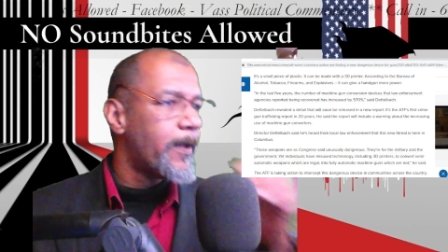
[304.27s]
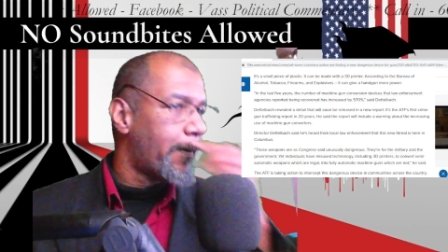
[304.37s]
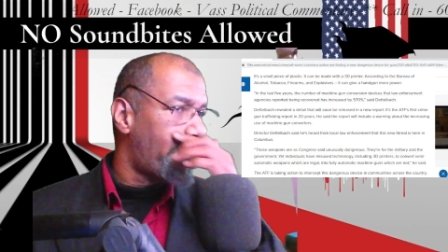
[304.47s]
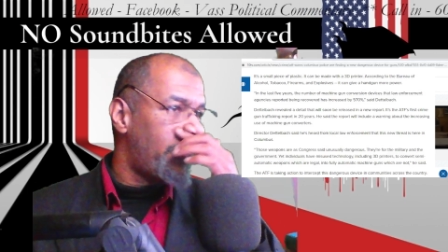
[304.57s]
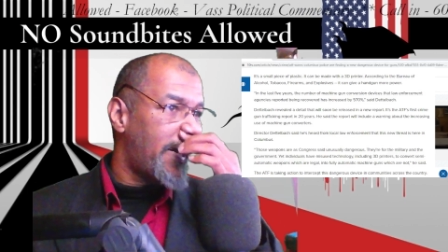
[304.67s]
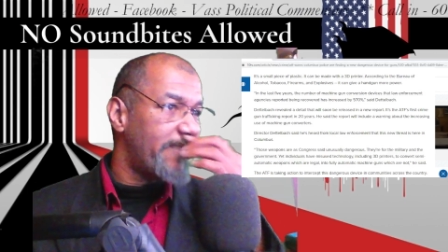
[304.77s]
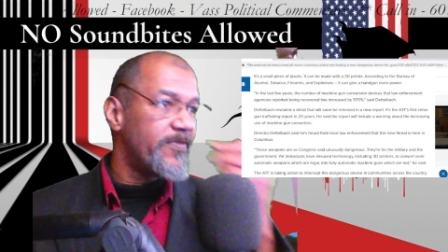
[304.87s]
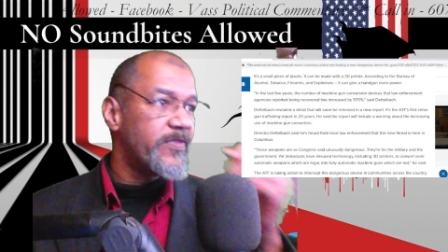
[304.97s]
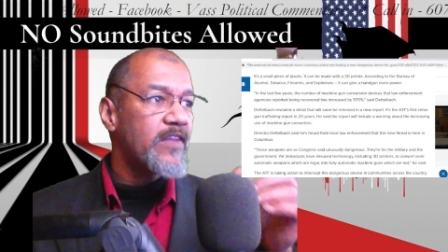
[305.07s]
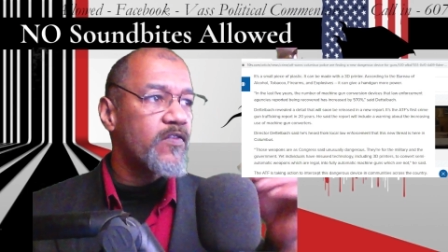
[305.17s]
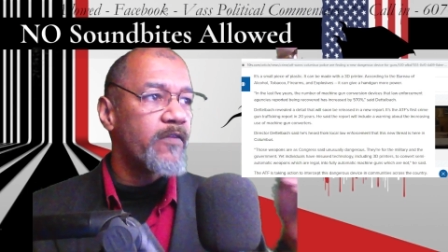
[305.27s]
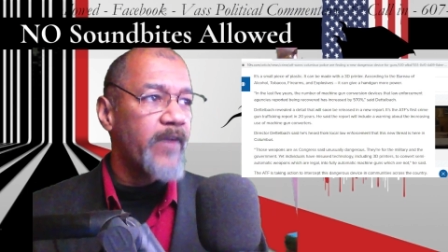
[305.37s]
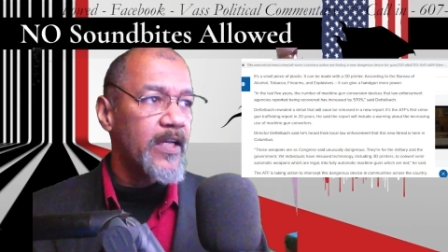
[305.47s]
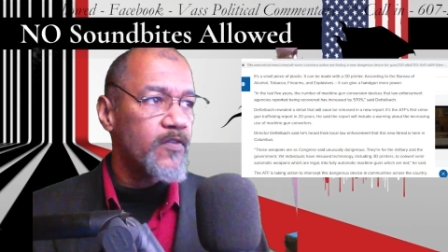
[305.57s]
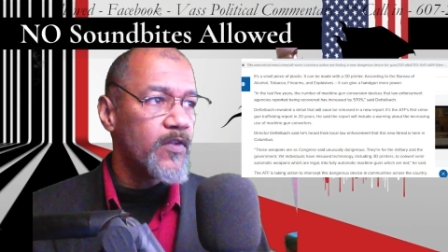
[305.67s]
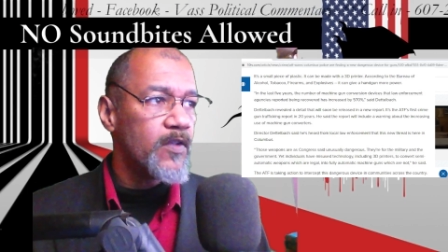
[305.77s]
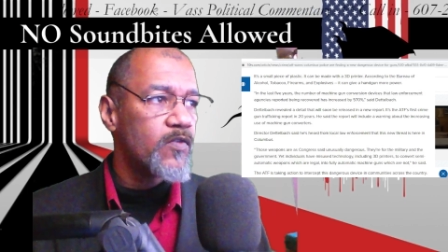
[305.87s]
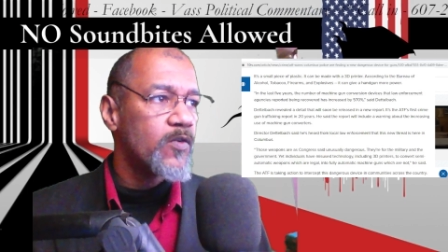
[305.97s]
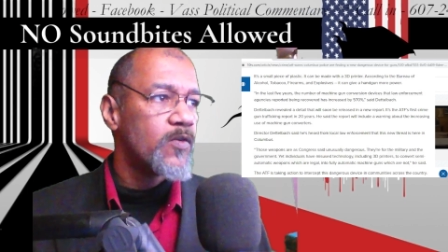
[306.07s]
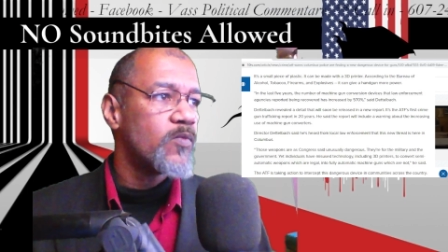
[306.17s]
that these devices,
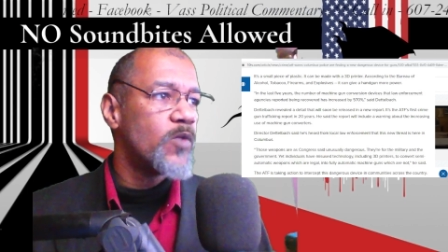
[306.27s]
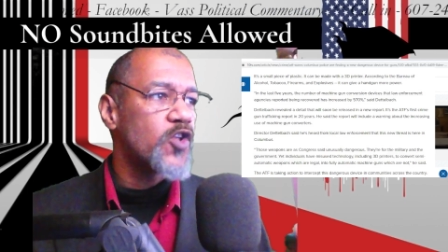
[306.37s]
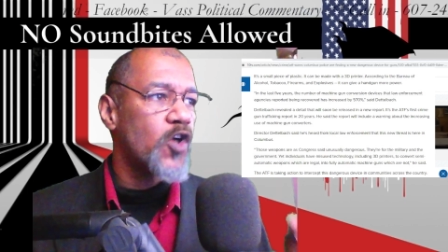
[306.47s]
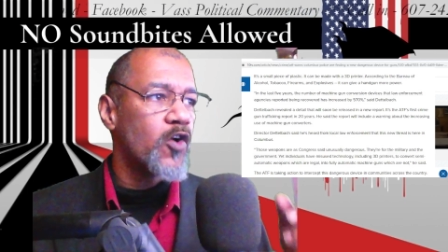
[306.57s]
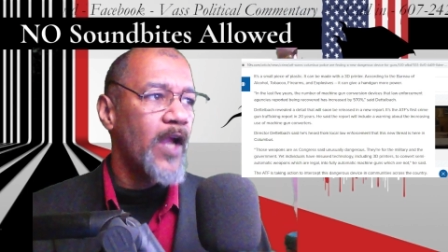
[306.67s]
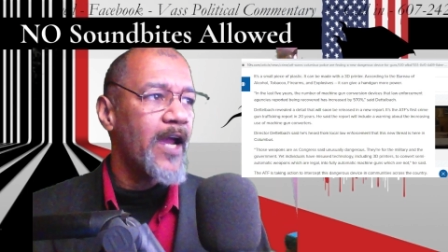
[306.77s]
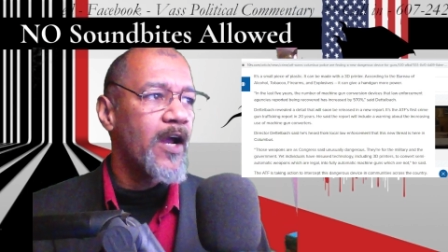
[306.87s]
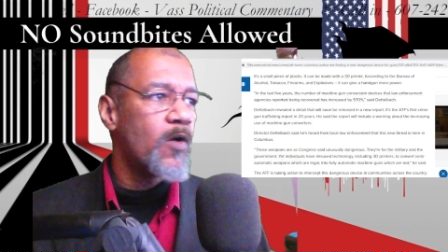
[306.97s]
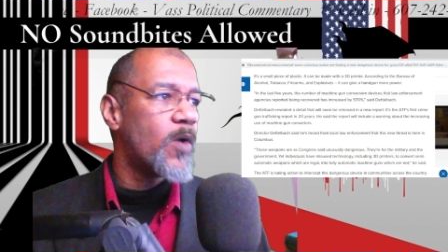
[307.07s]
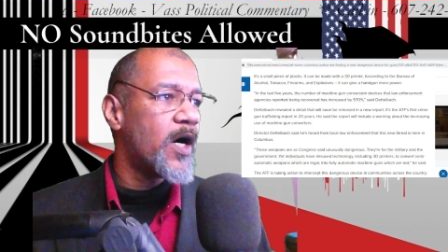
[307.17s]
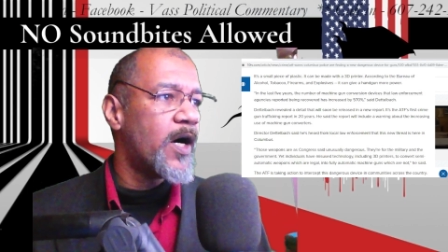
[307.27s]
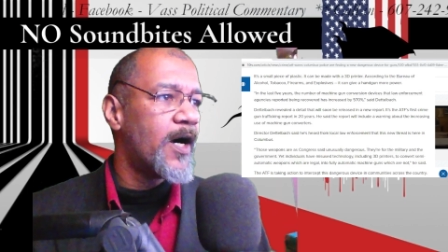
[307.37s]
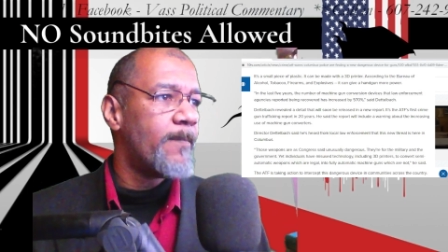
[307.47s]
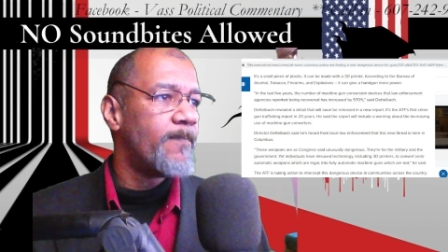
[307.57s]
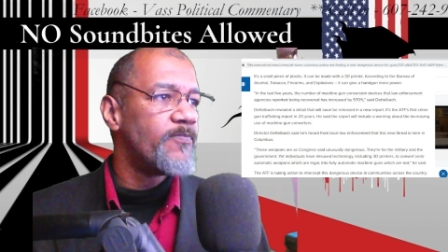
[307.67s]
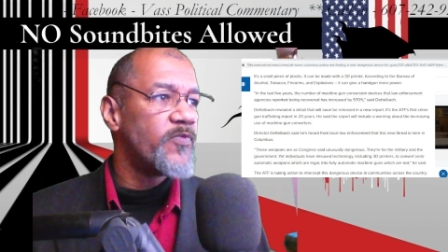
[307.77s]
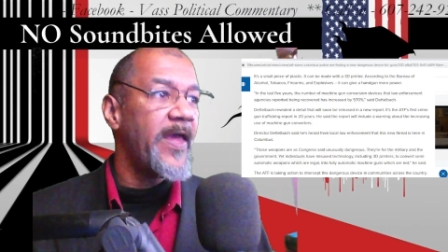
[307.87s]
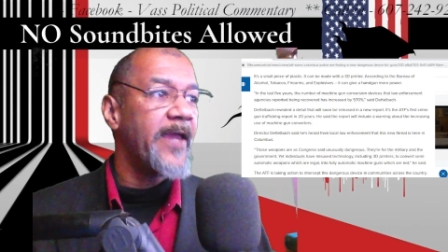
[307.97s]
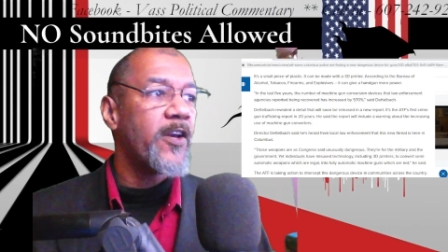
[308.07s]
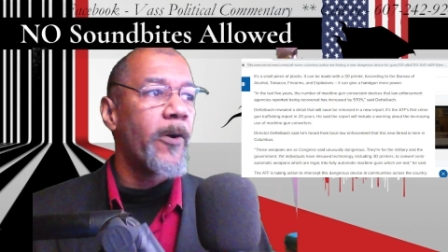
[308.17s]
which are now, uh, they,
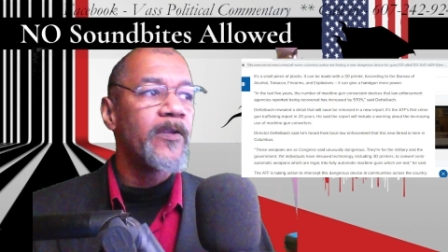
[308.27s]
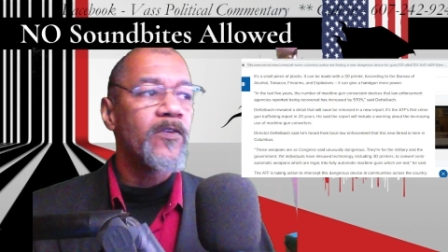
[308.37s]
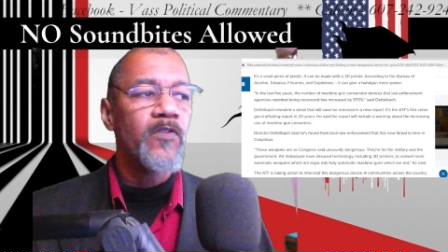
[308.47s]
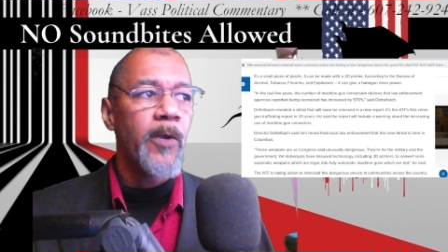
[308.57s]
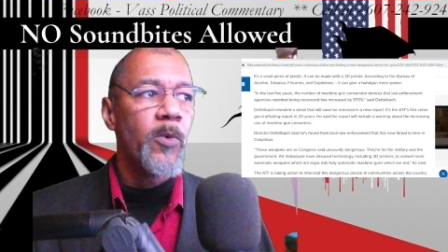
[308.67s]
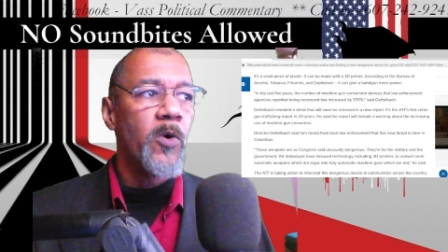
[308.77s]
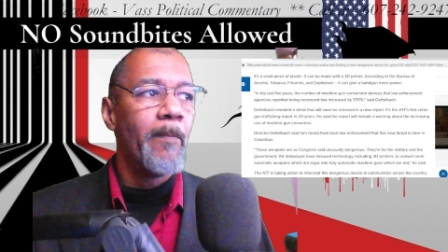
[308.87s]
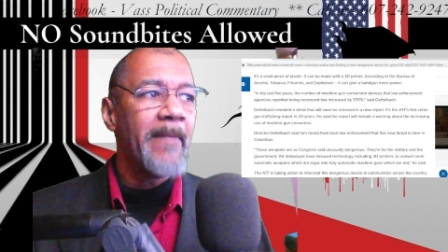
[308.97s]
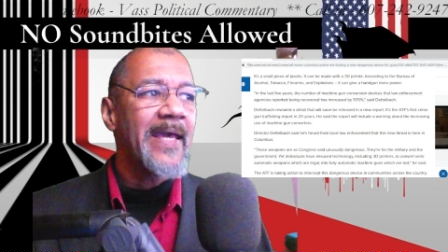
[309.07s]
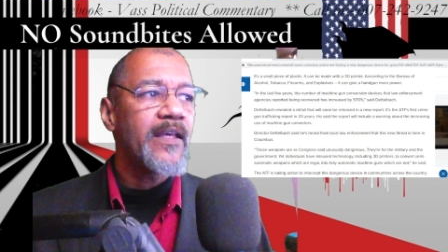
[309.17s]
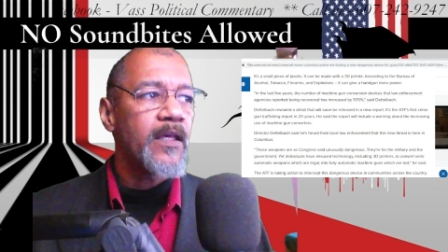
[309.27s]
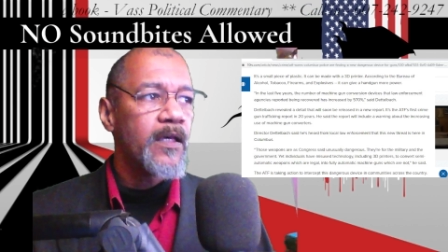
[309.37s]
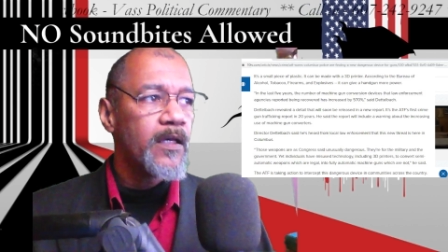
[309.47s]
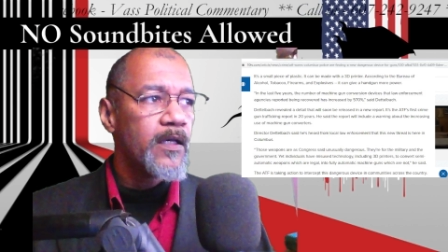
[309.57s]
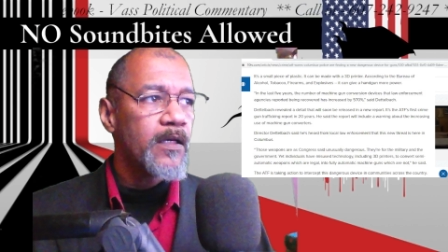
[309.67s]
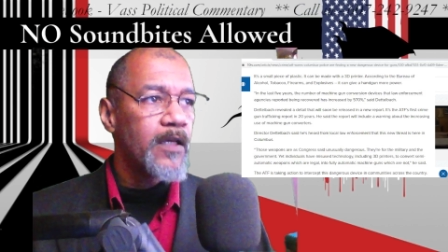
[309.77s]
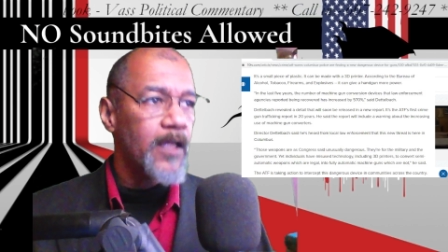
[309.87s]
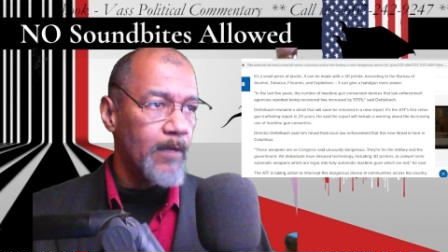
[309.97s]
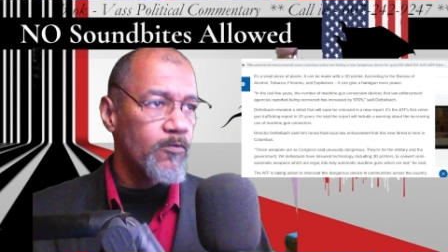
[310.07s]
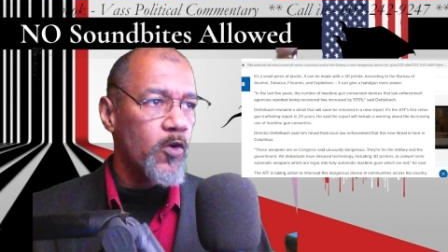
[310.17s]
are, they will make, and
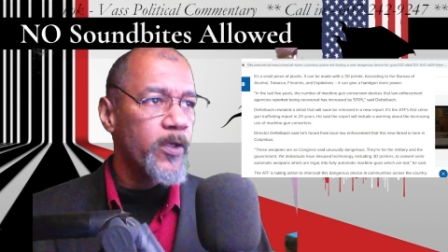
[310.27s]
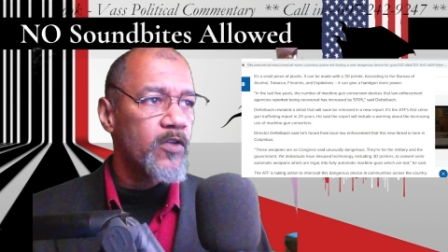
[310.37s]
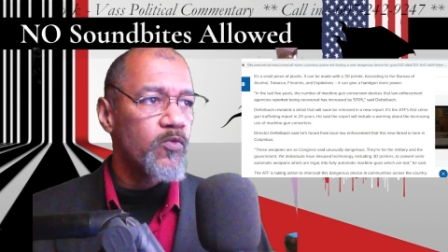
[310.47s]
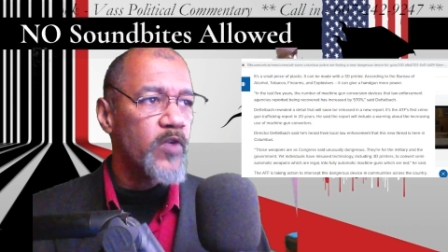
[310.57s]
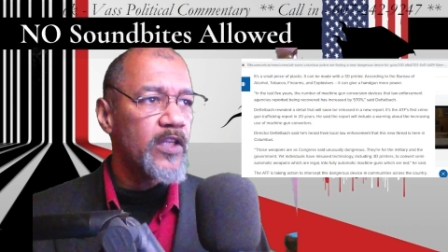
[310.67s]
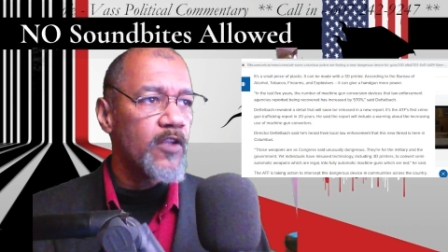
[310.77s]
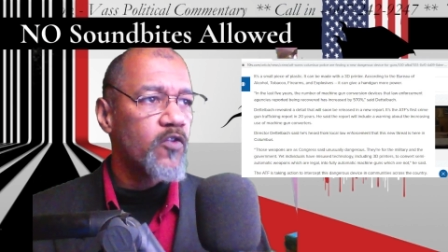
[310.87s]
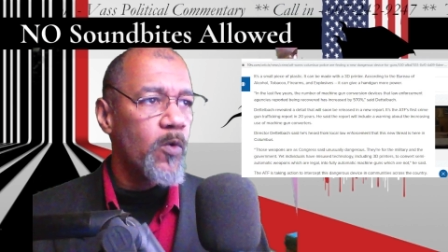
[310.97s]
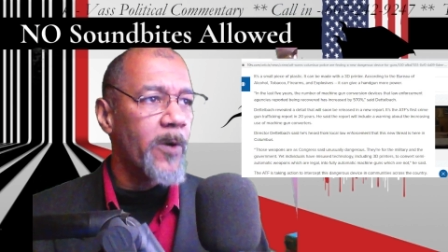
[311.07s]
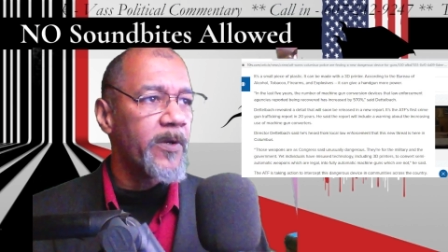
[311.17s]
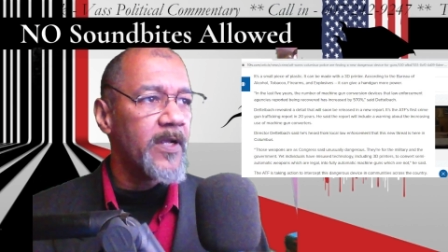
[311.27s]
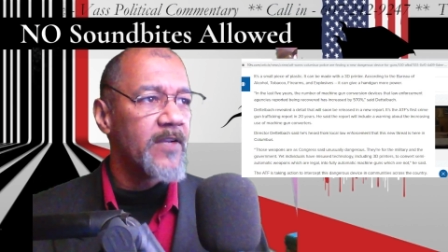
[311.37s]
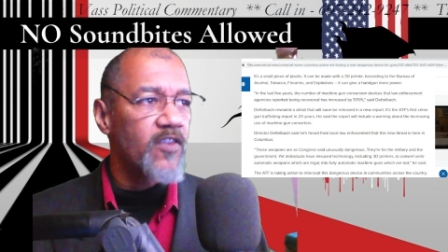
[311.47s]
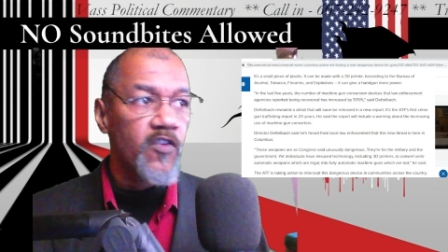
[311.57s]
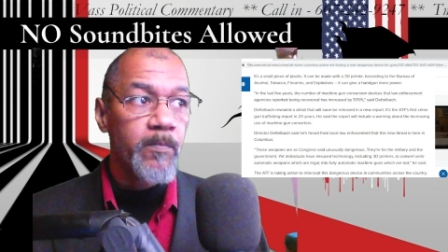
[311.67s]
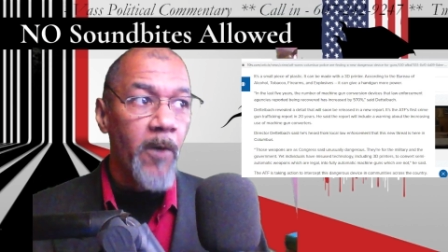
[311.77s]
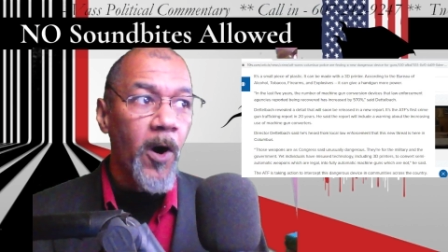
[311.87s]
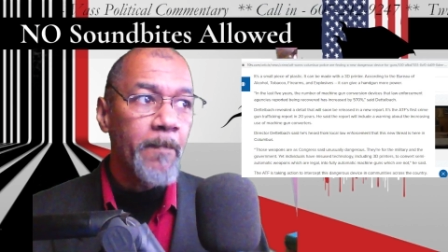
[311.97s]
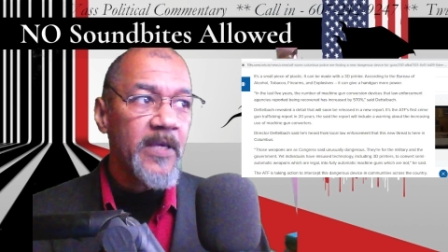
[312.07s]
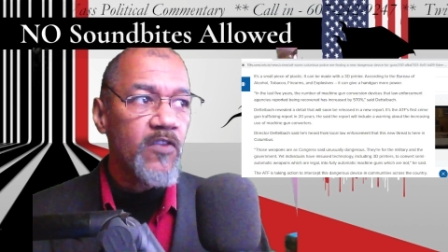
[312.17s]
I'm going to read this quote it's a small
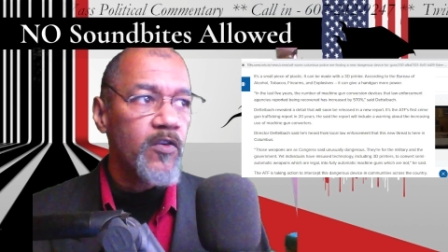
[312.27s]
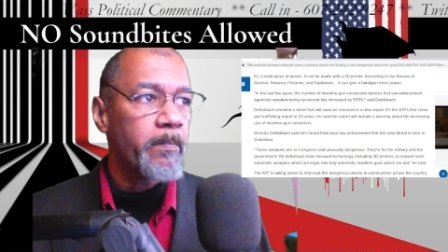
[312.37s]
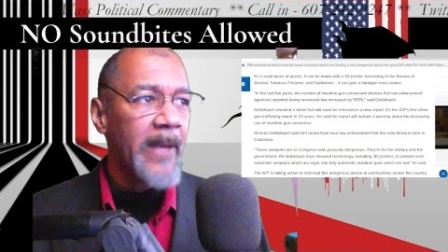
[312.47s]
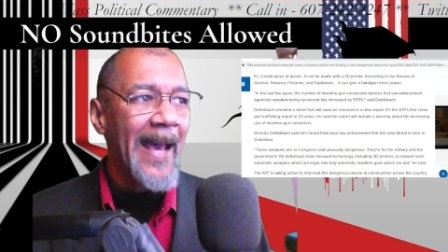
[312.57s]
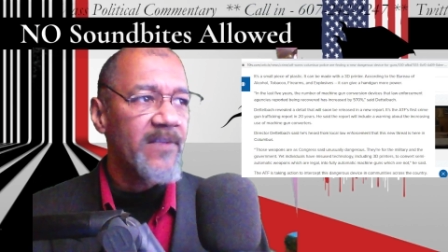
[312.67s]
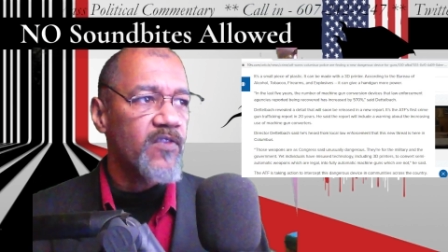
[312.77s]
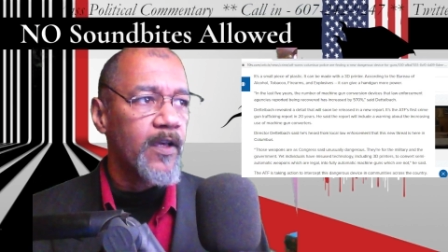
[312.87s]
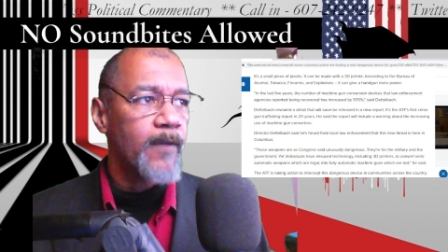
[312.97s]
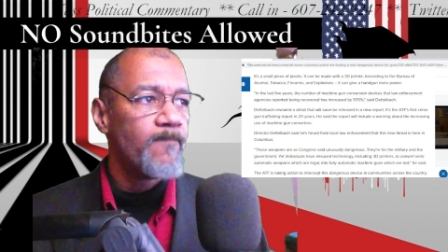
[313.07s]
piece of plastic.